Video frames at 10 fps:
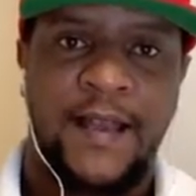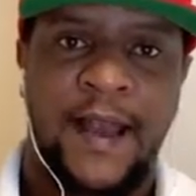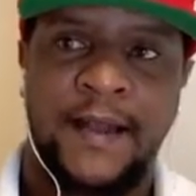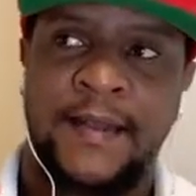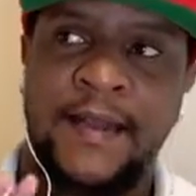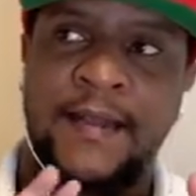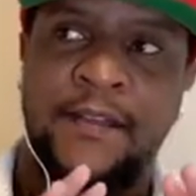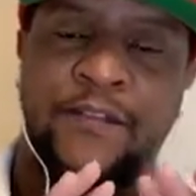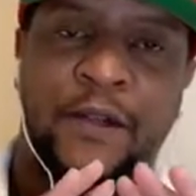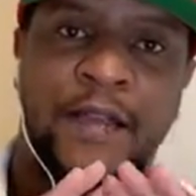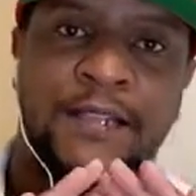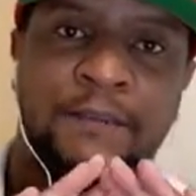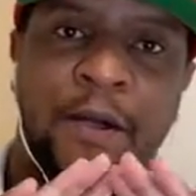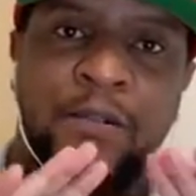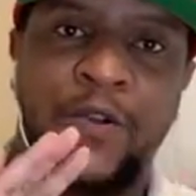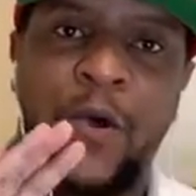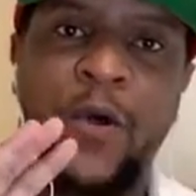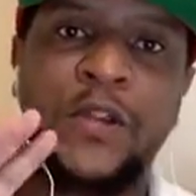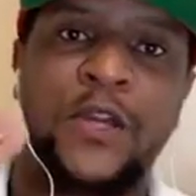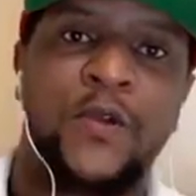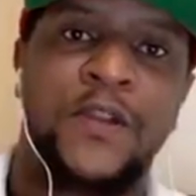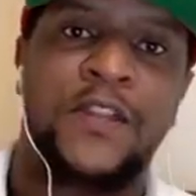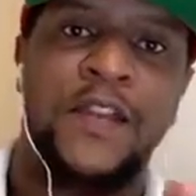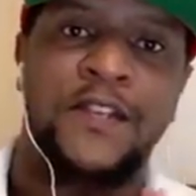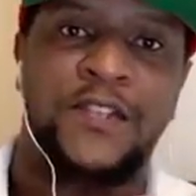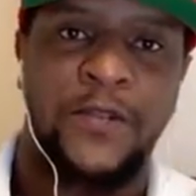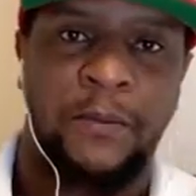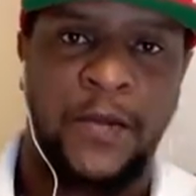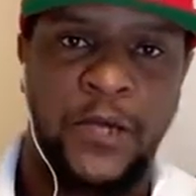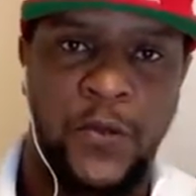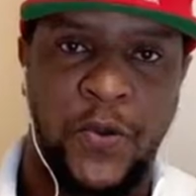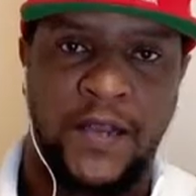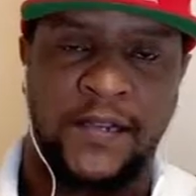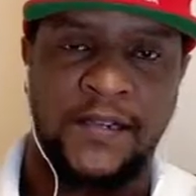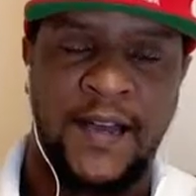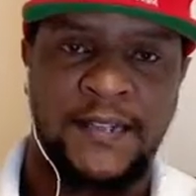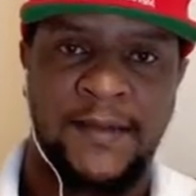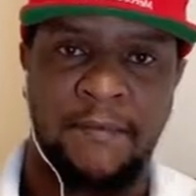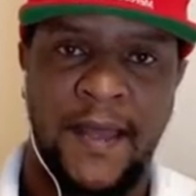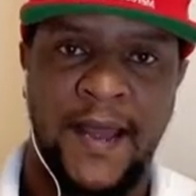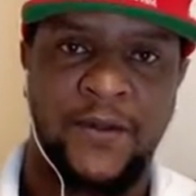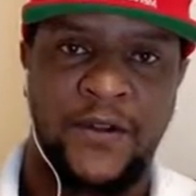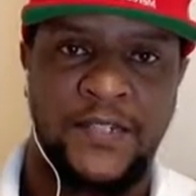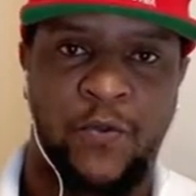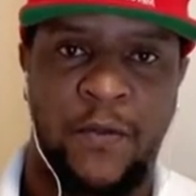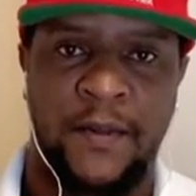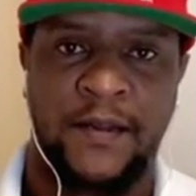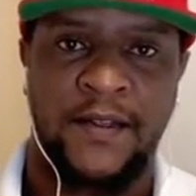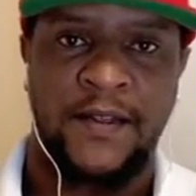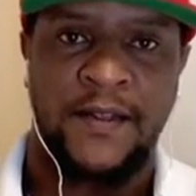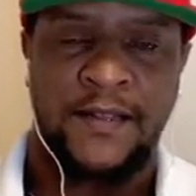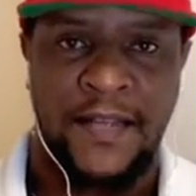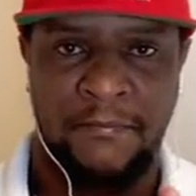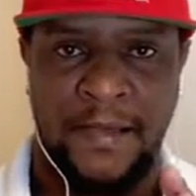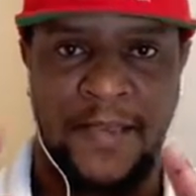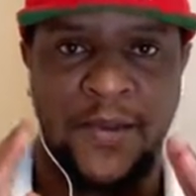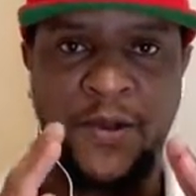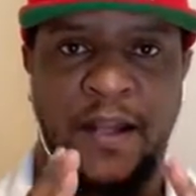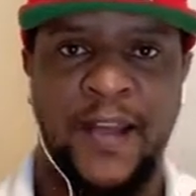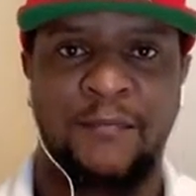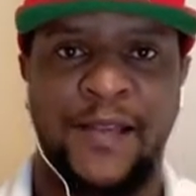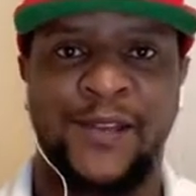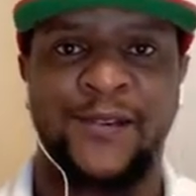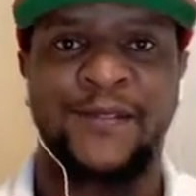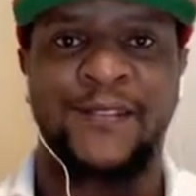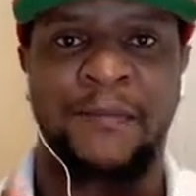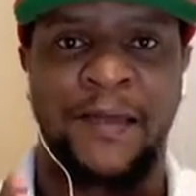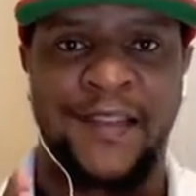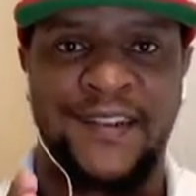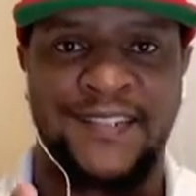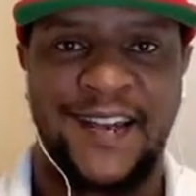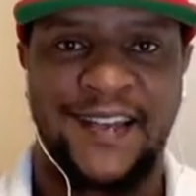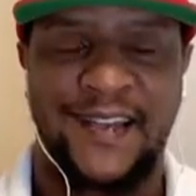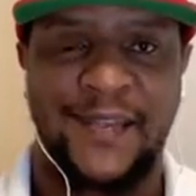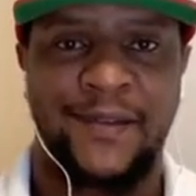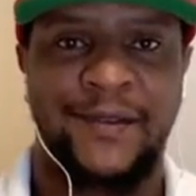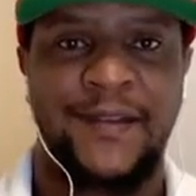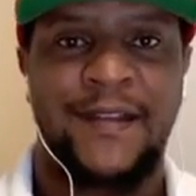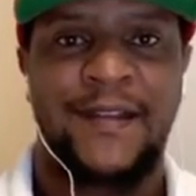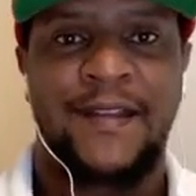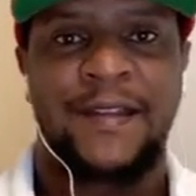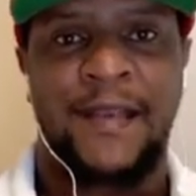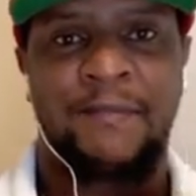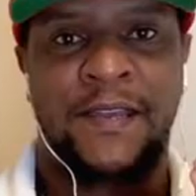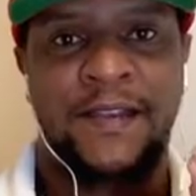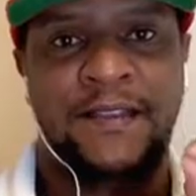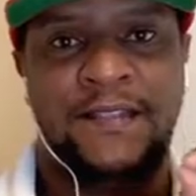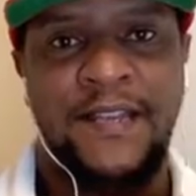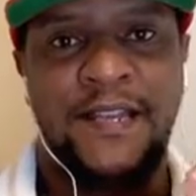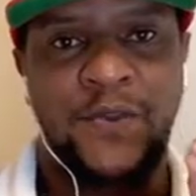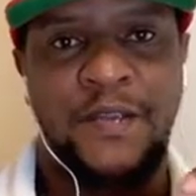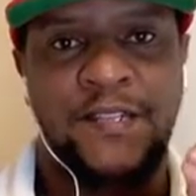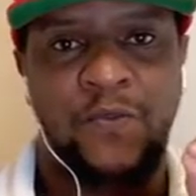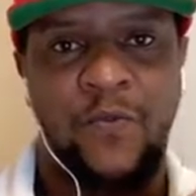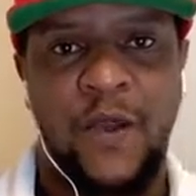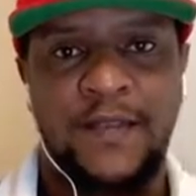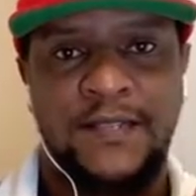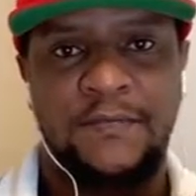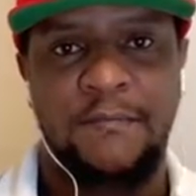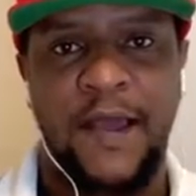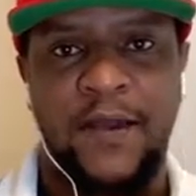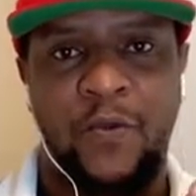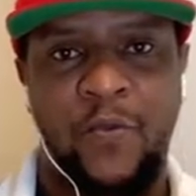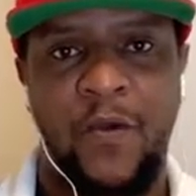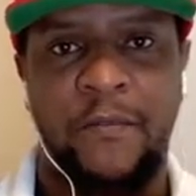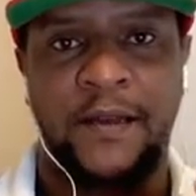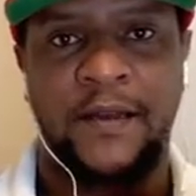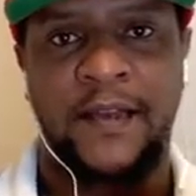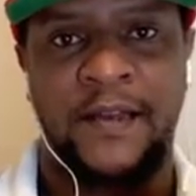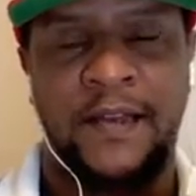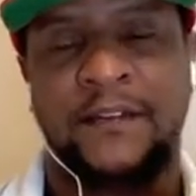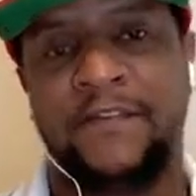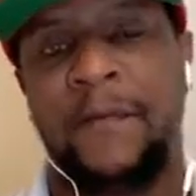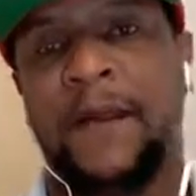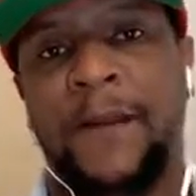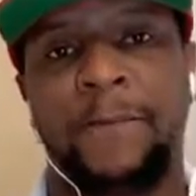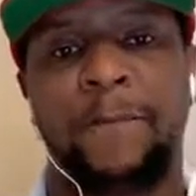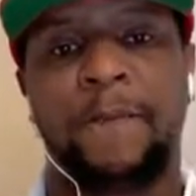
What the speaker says: And then they forget about all the good things you have been doing as a man or as a woman. They begin condemning you. They begin attacking you. They begin seeing you as the worst man or woman in that family.